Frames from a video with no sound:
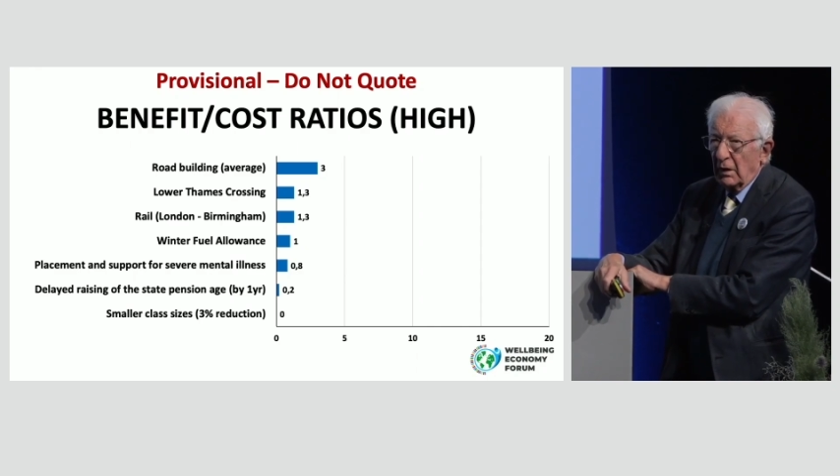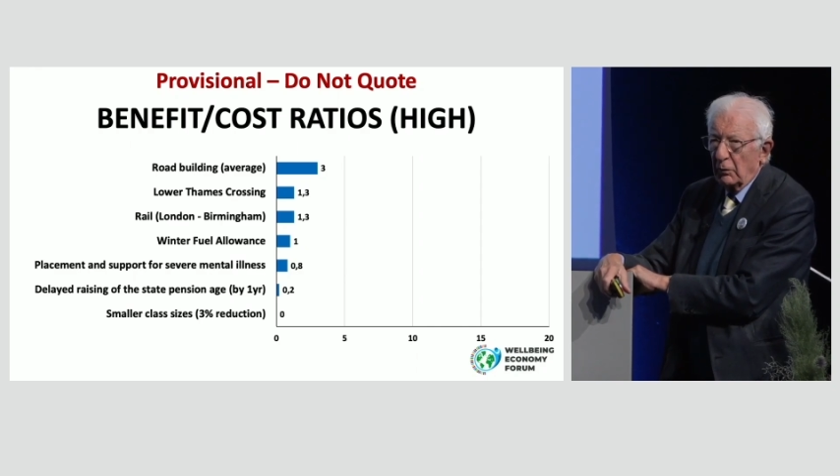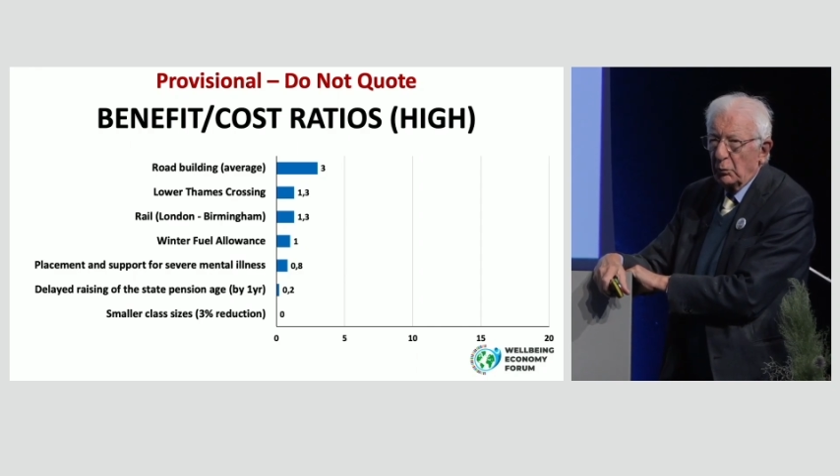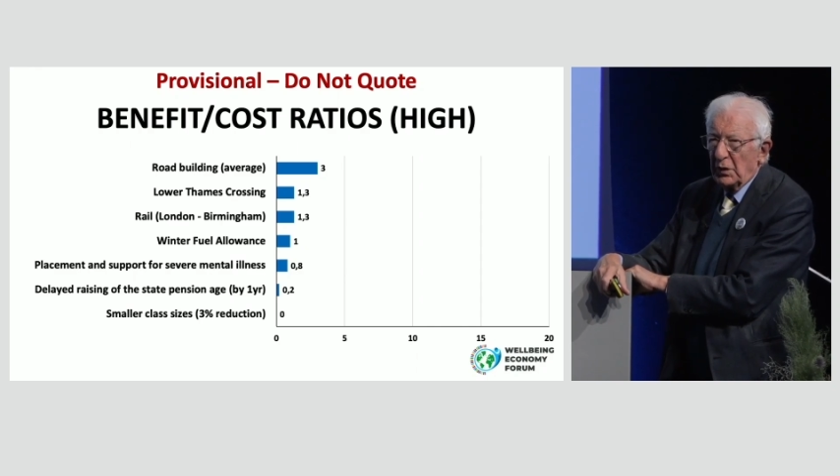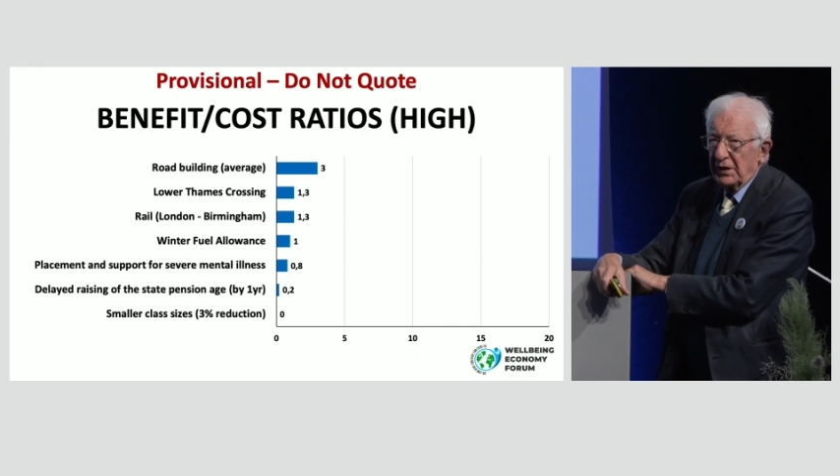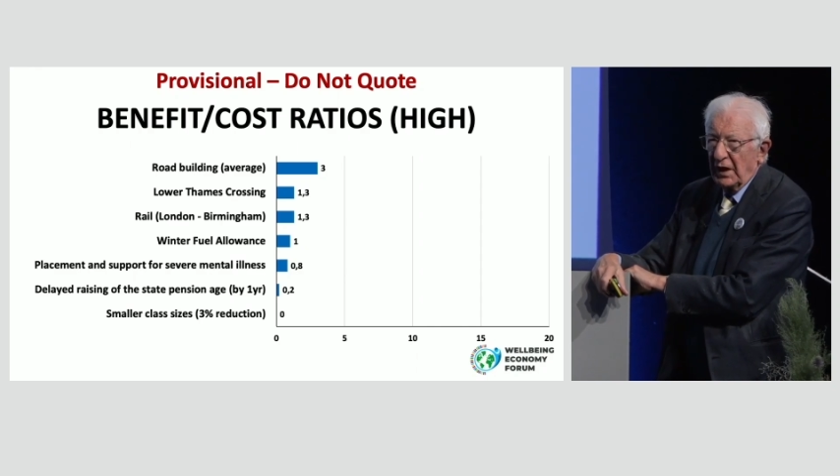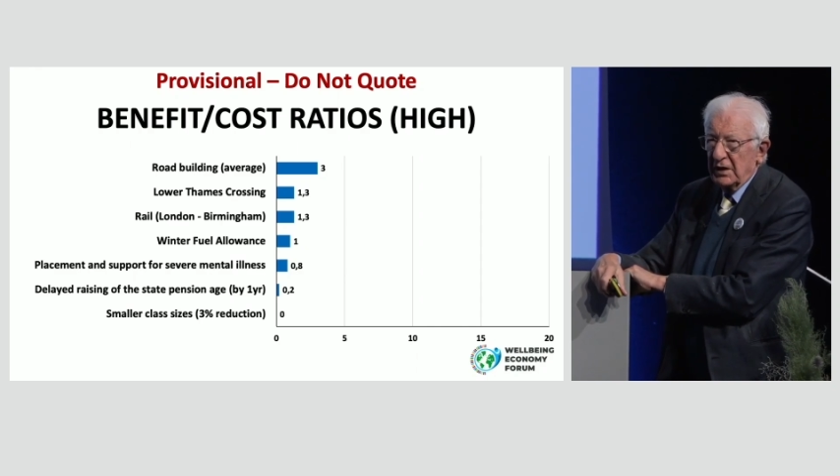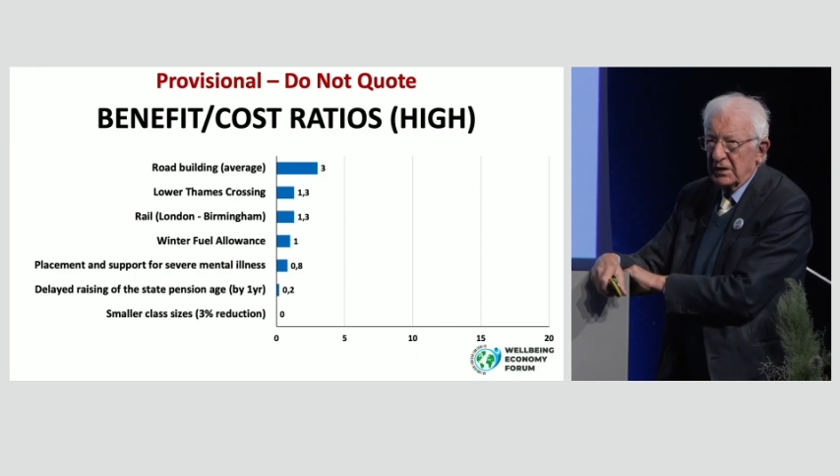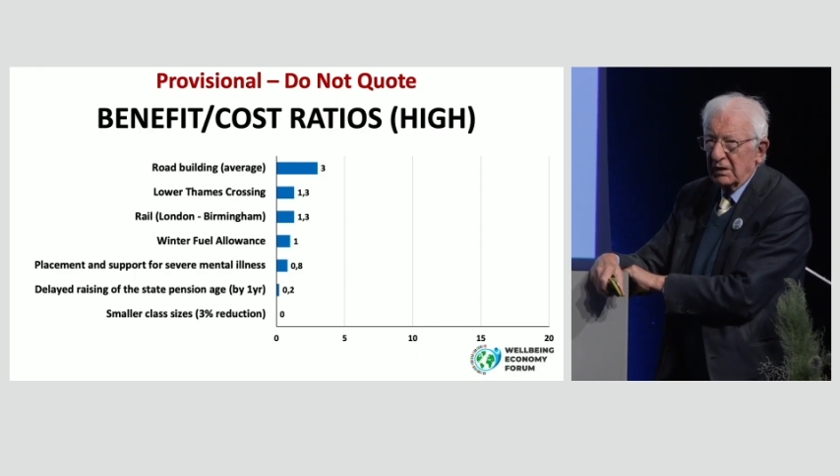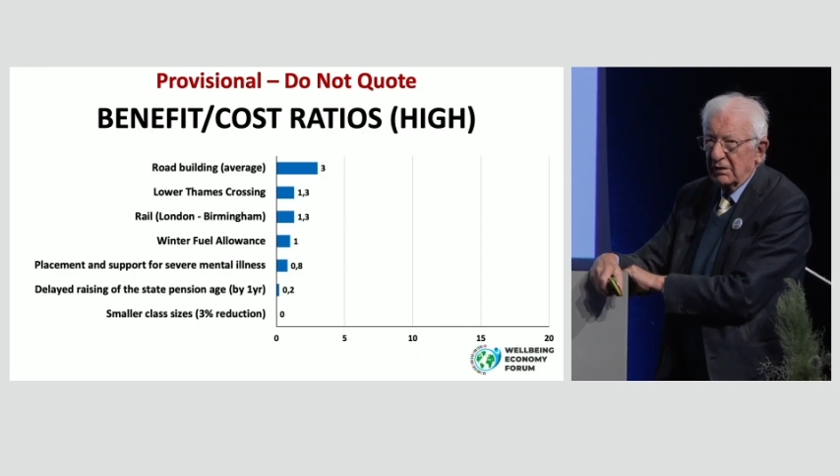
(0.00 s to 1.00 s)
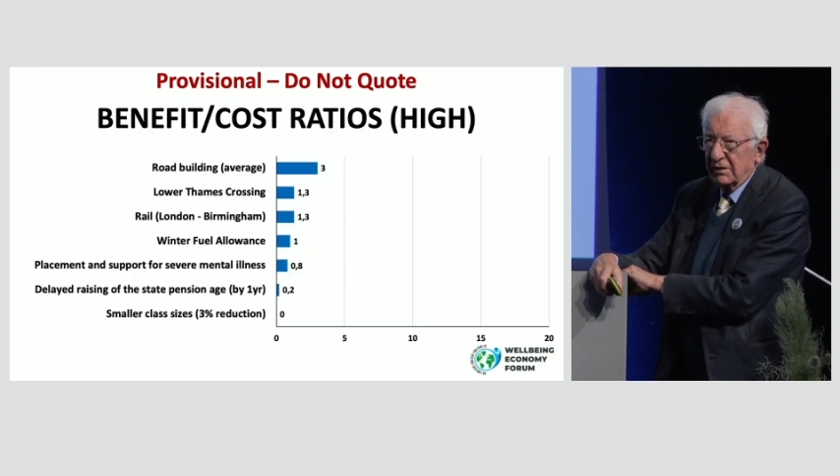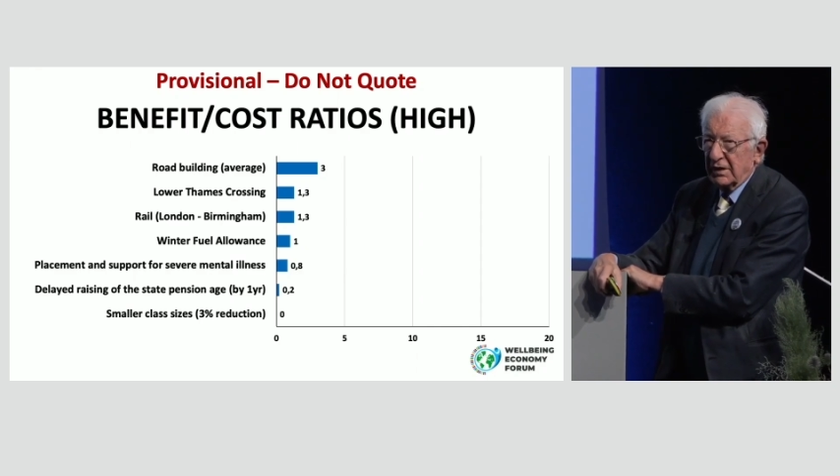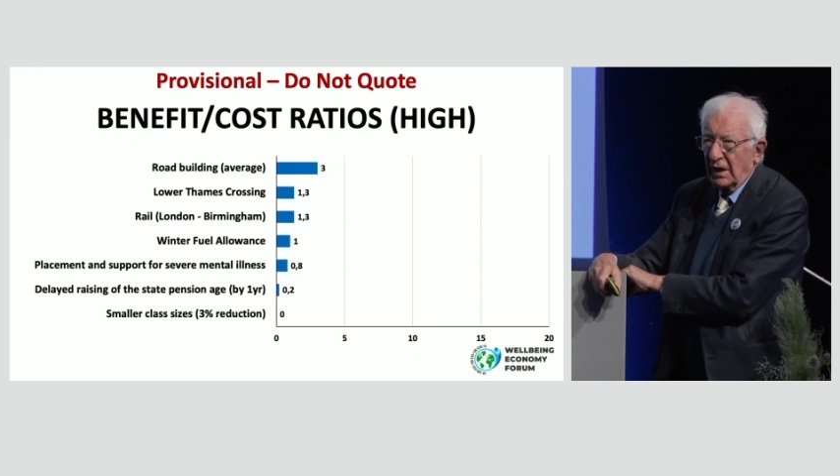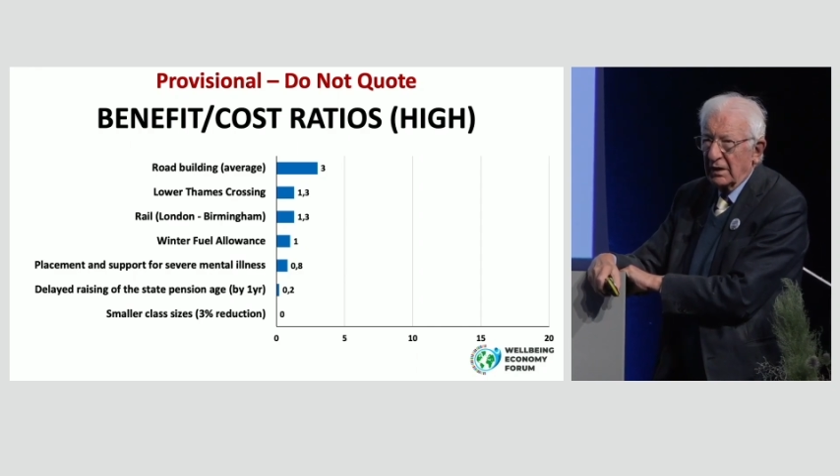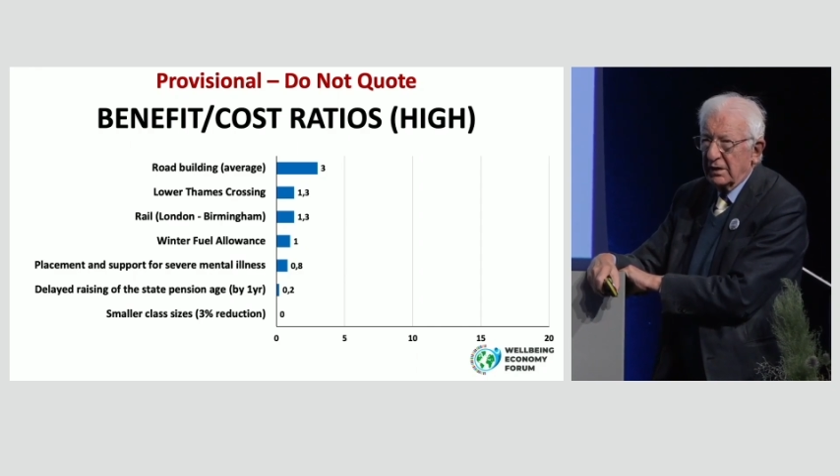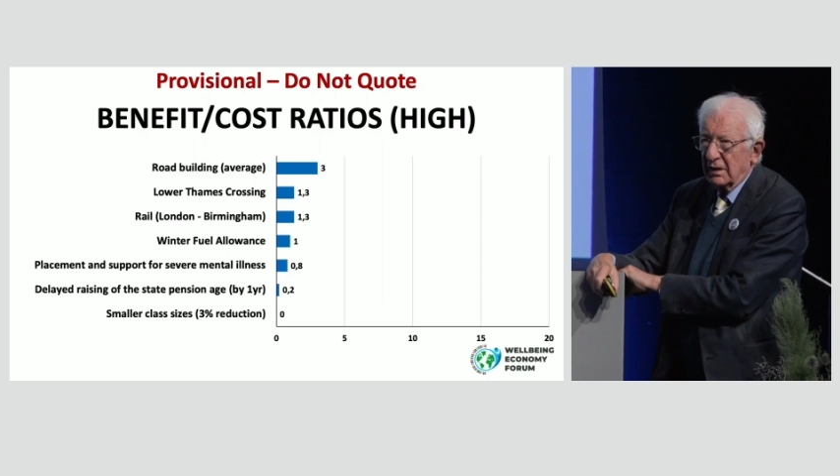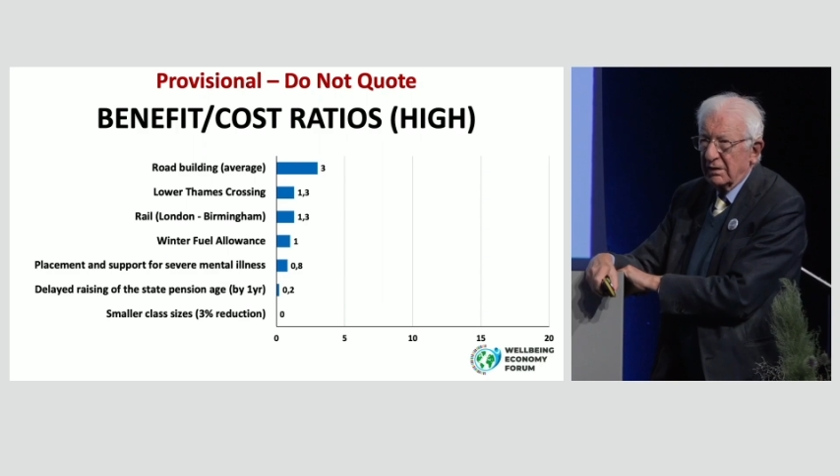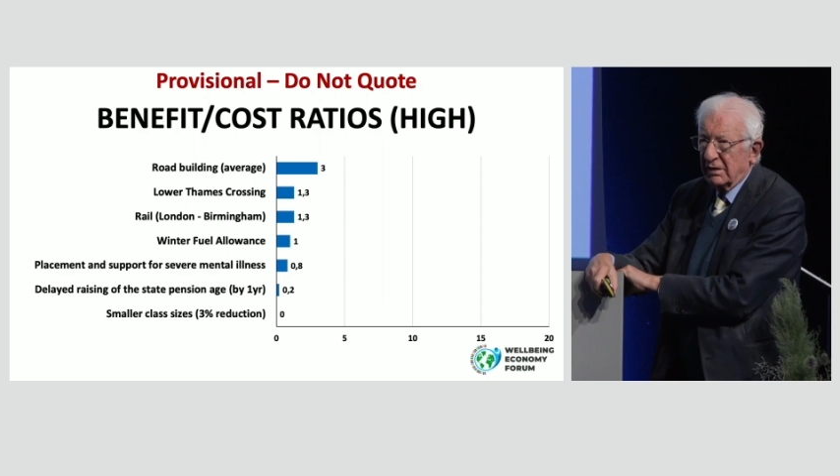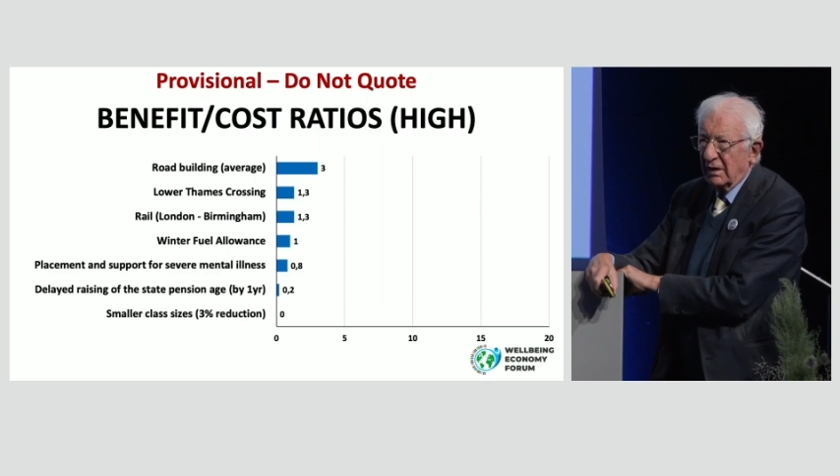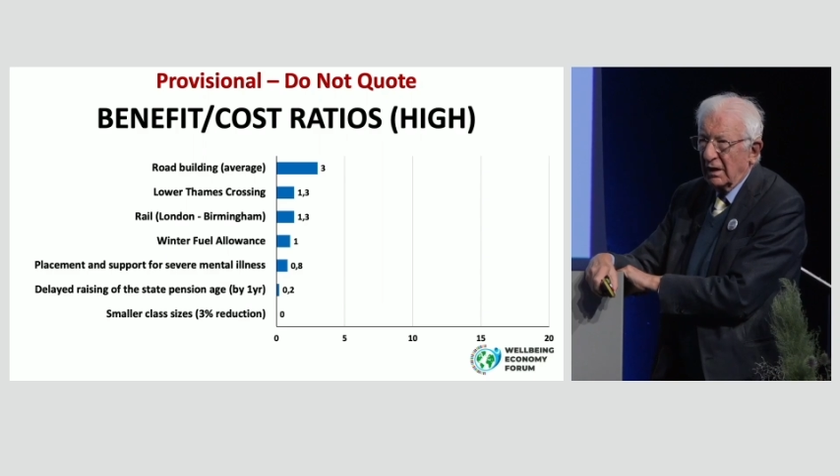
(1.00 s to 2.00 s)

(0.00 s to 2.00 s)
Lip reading: With ageing societies,